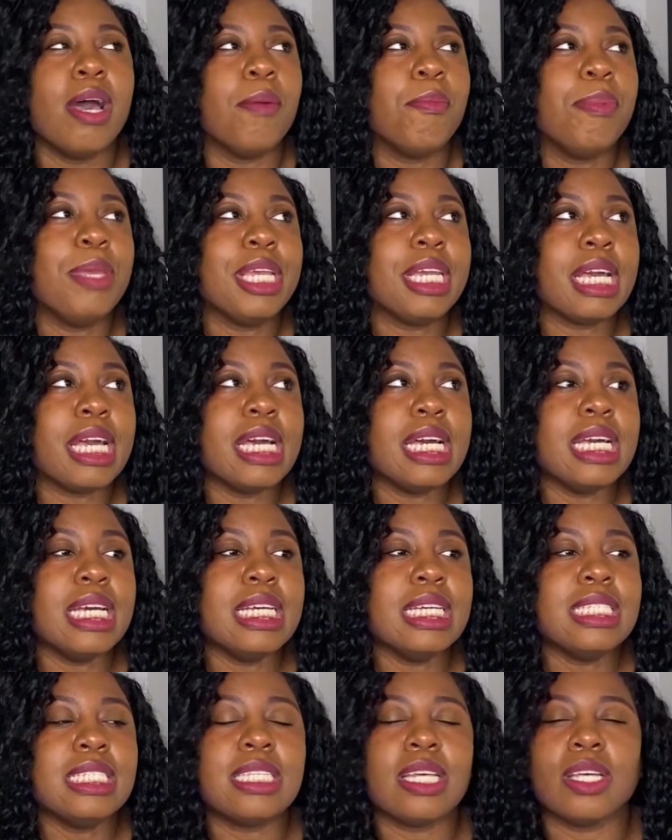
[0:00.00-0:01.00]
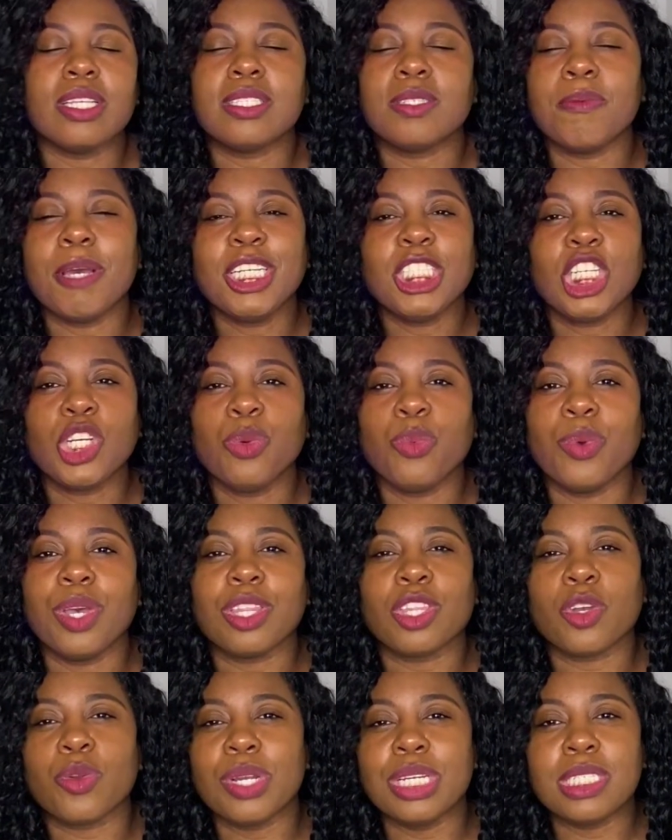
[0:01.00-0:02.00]
because especially
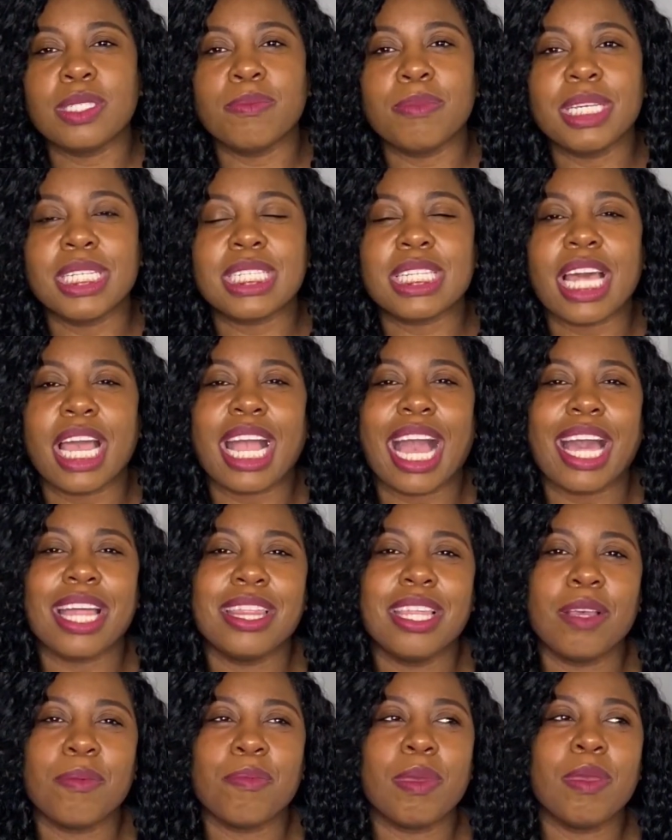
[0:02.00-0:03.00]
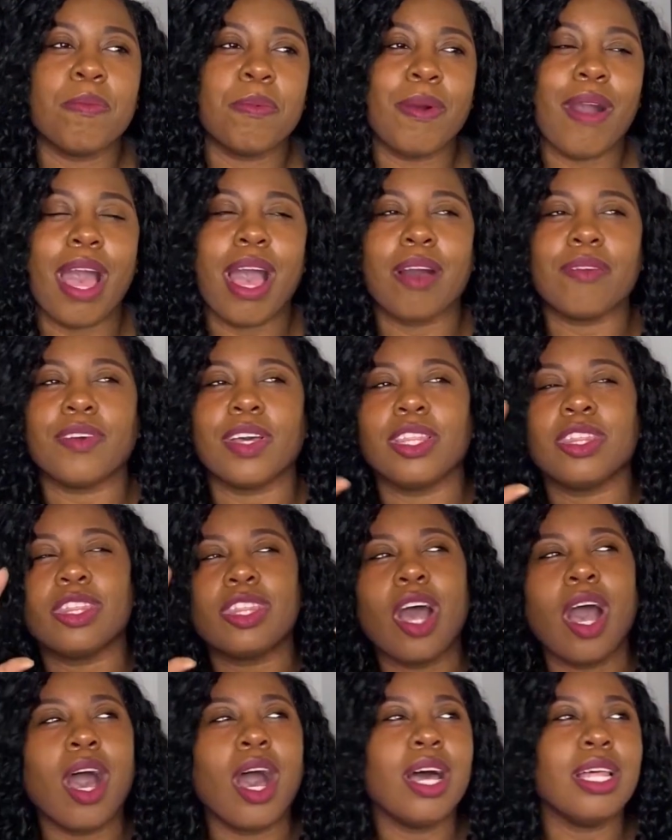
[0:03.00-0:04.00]
with Christmas, like I think people have a
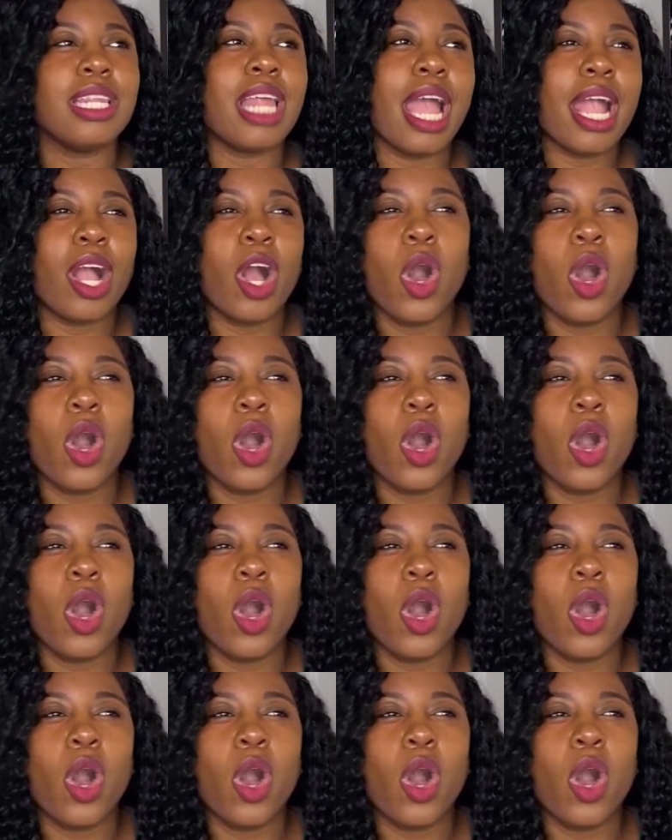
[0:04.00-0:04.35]
thought like,